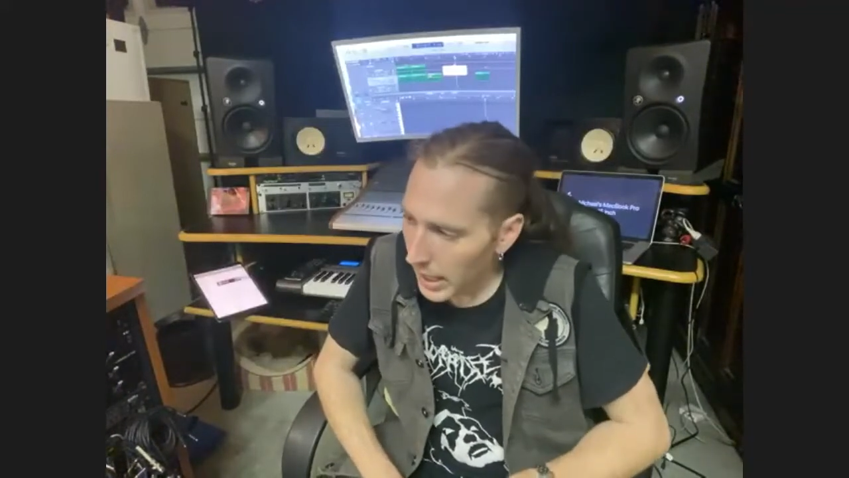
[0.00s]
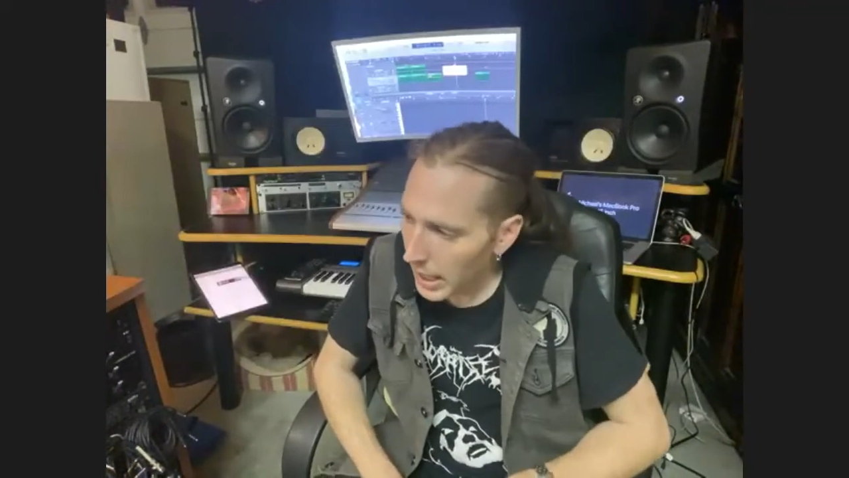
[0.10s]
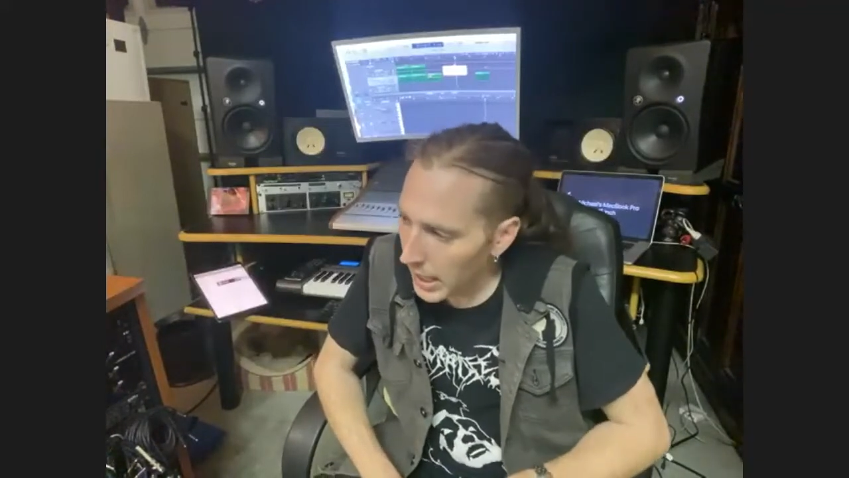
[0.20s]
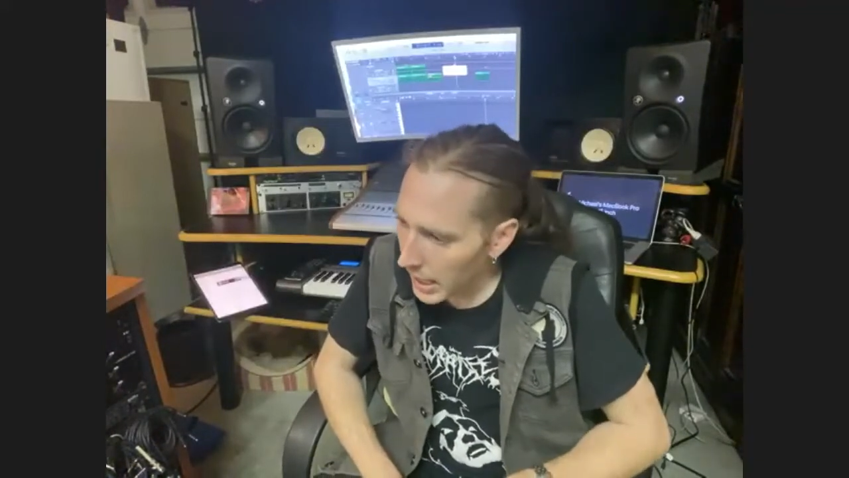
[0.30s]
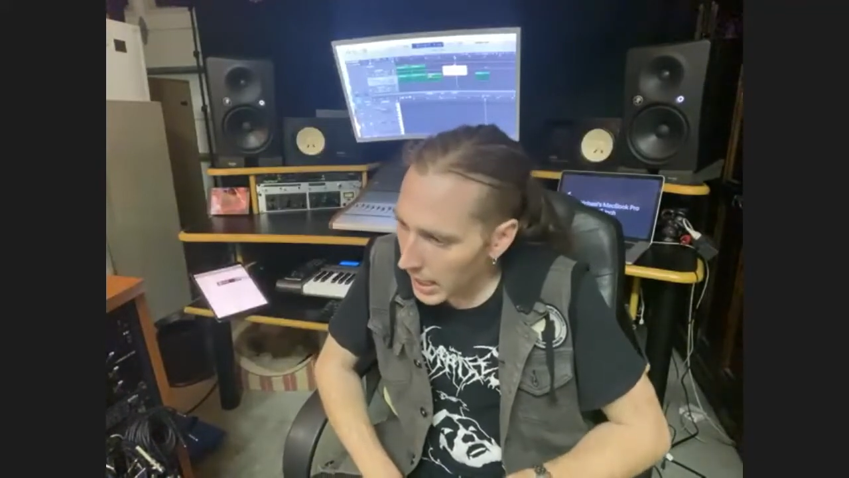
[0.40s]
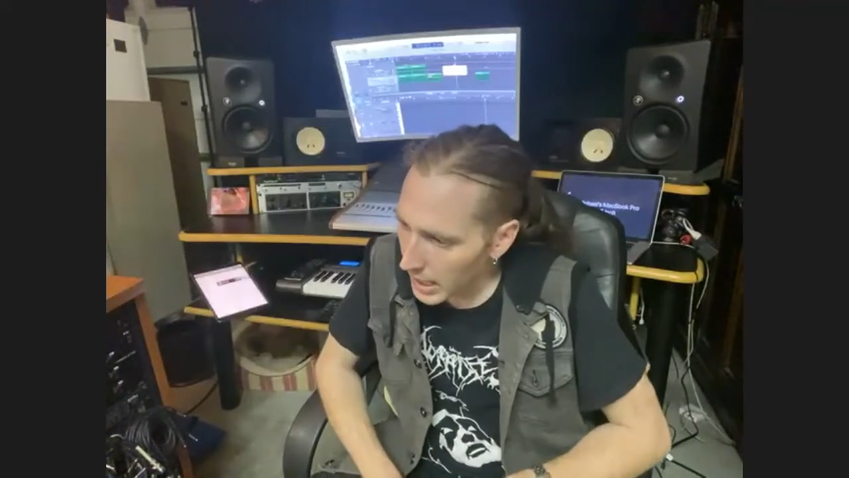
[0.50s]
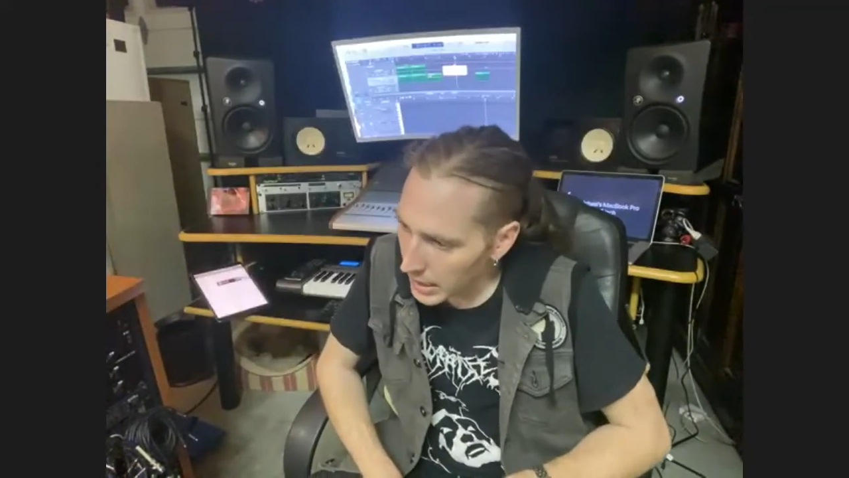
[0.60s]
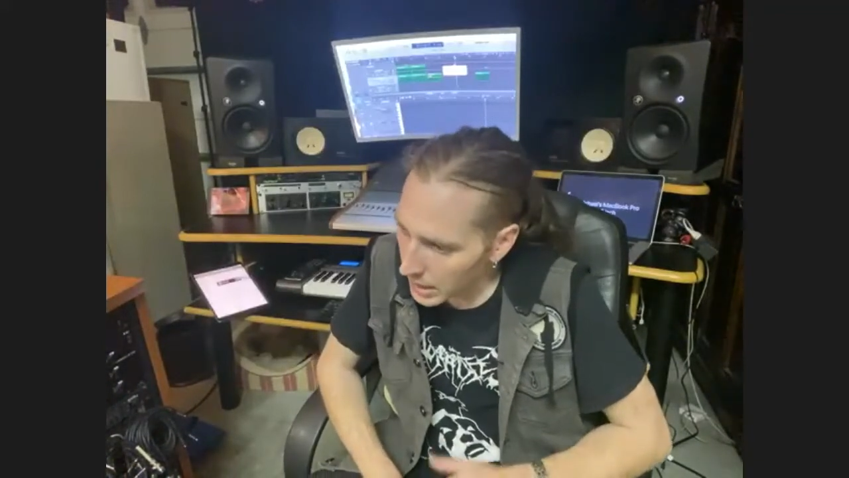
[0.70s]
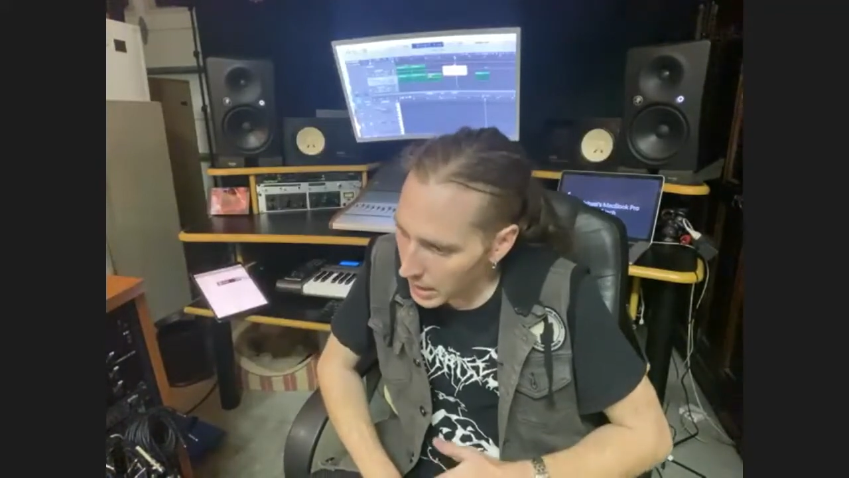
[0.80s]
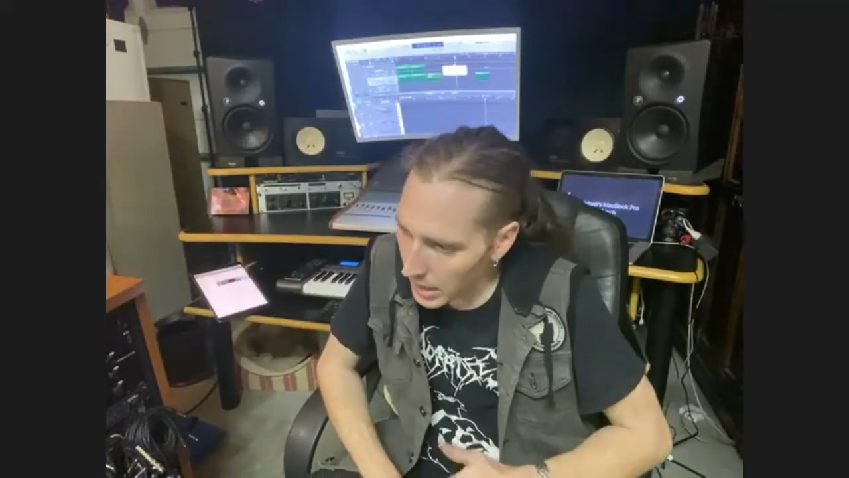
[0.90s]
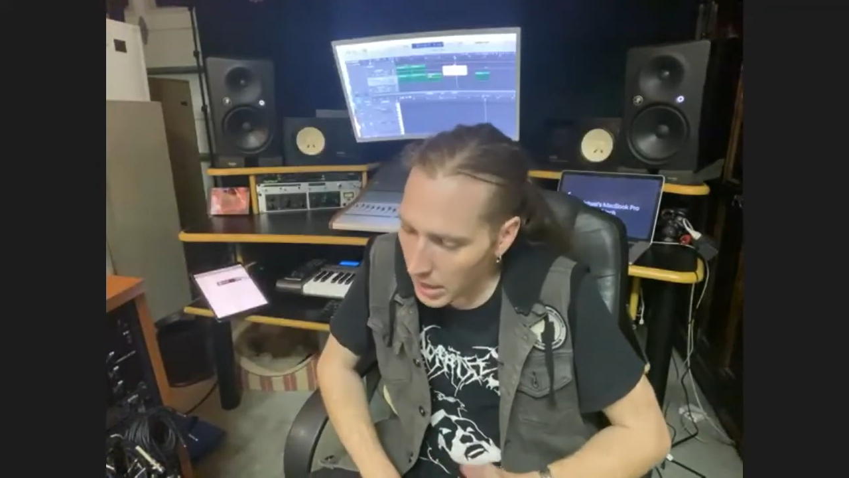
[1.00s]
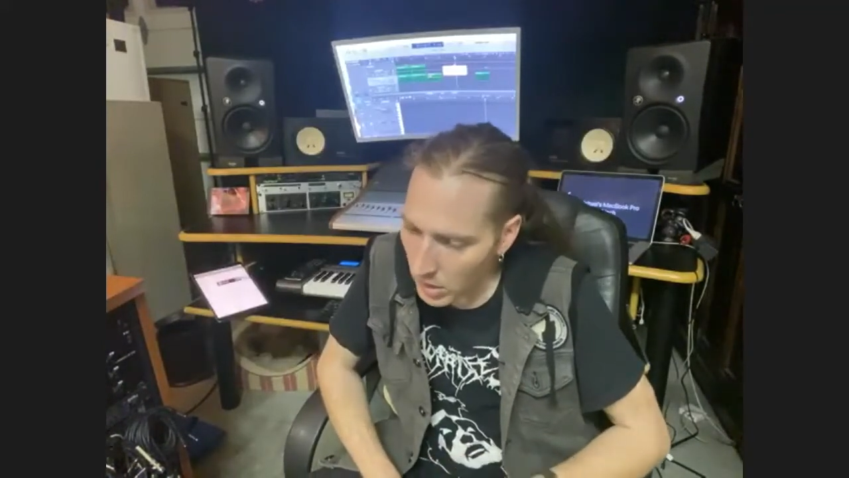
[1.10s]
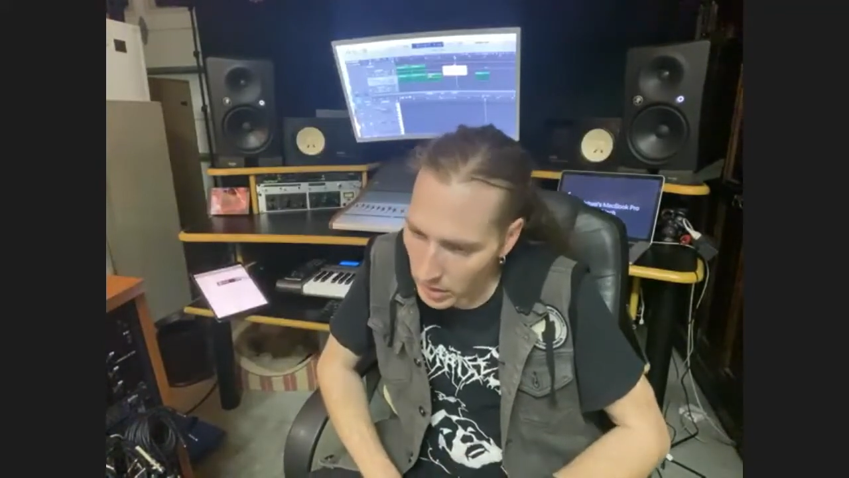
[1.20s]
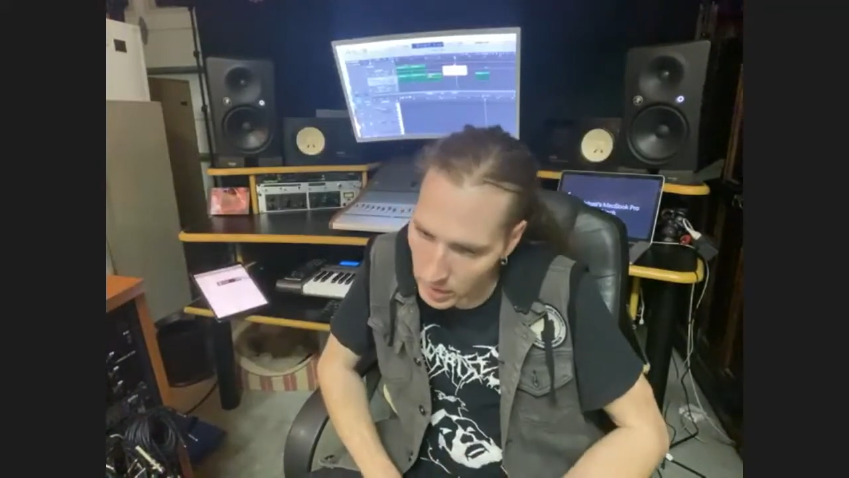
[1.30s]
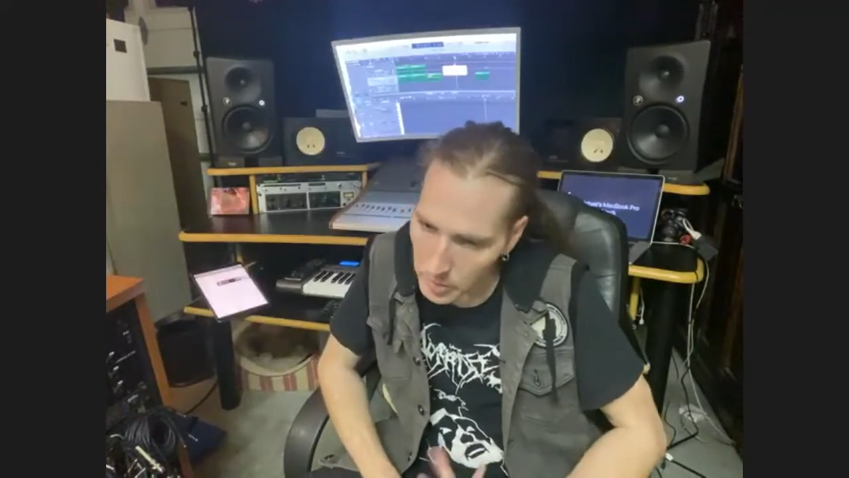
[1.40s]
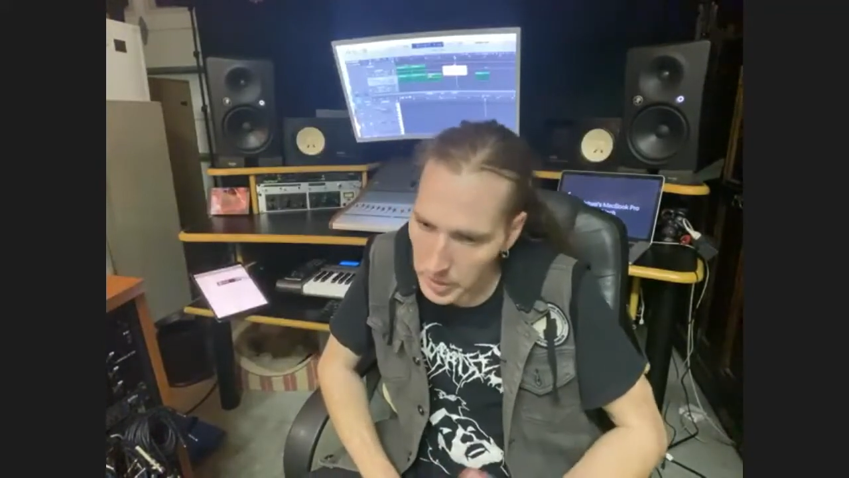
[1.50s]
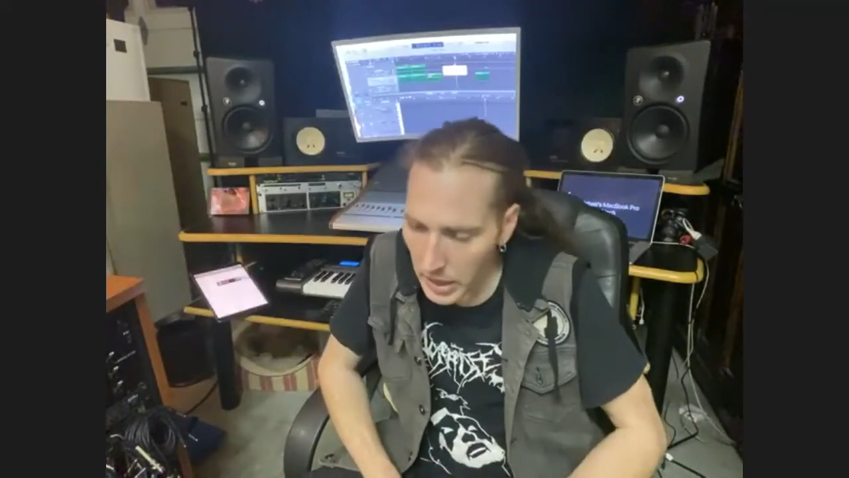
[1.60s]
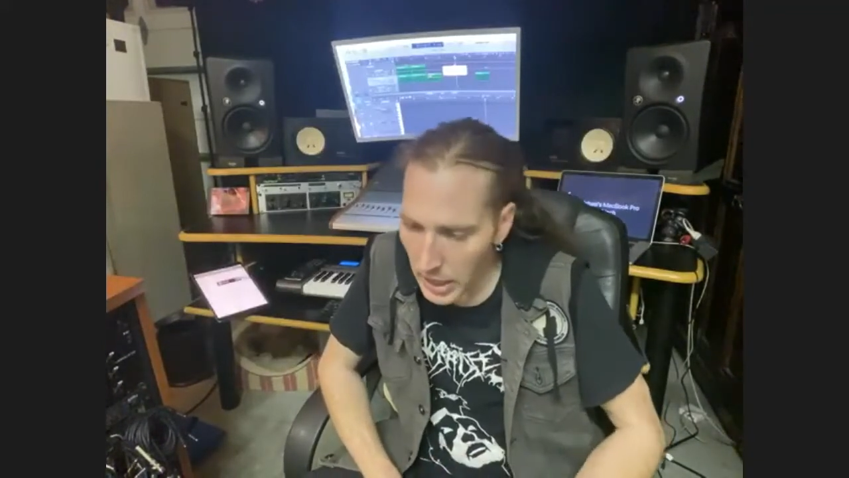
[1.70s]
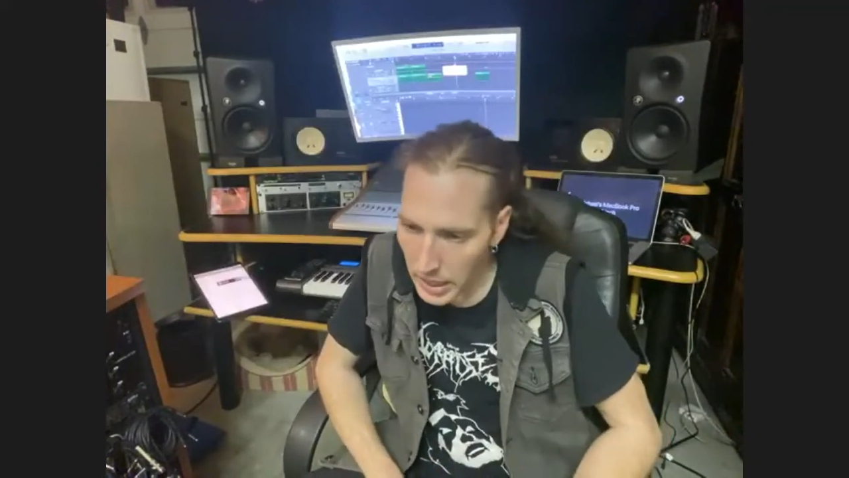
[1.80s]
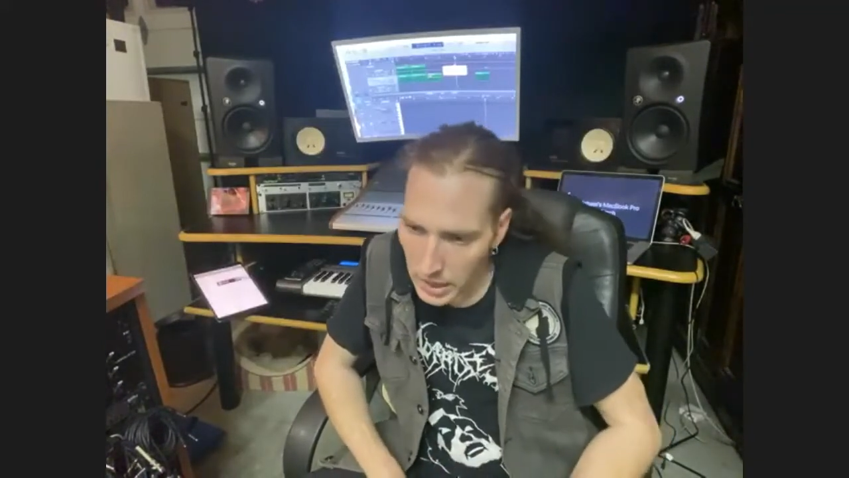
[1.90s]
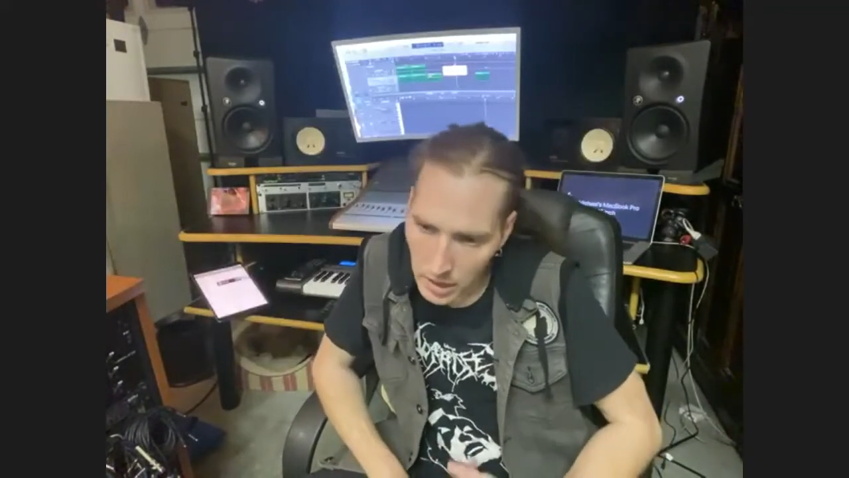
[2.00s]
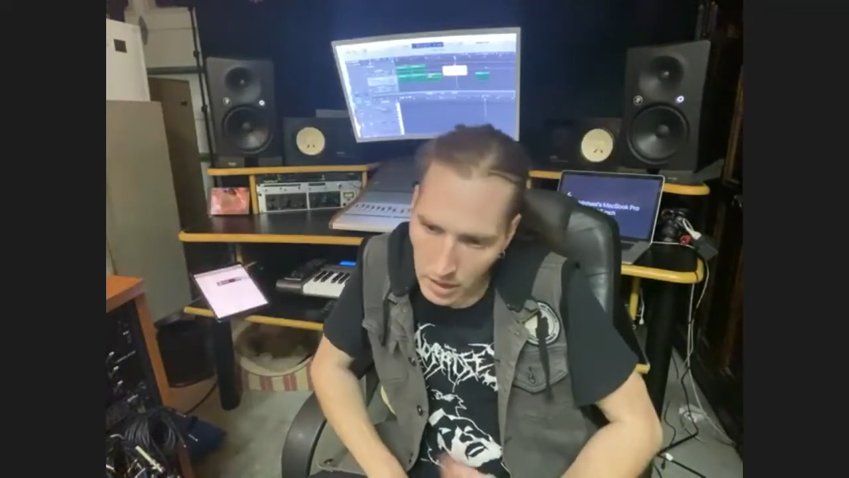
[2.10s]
and there'd be like